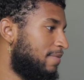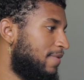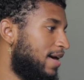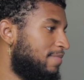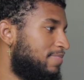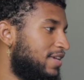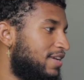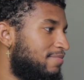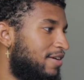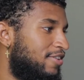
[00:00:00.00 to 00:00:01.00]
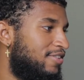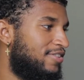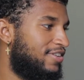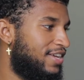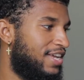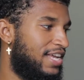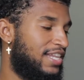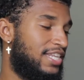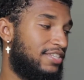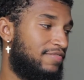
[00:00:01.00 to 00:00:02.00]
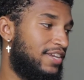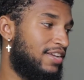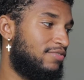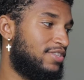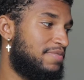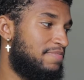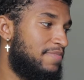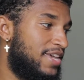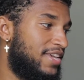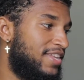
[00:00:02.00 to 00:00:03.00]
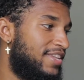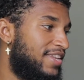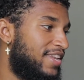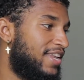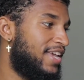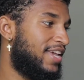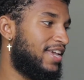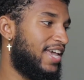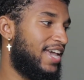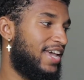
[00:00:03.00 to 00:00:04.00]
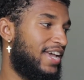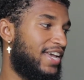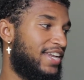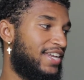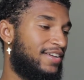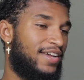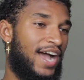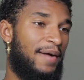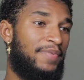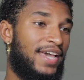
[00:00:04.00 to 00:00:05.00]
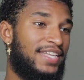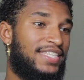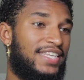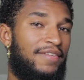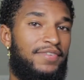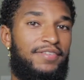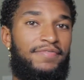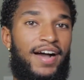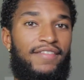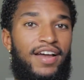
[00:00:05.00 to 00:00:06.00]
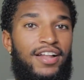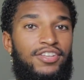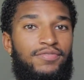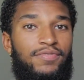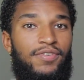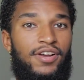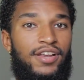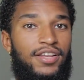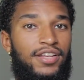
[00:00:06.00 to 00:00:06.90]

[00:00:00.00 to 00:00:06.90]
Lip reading: in my opinion, bro, this video was mid, and I paid $75 for it.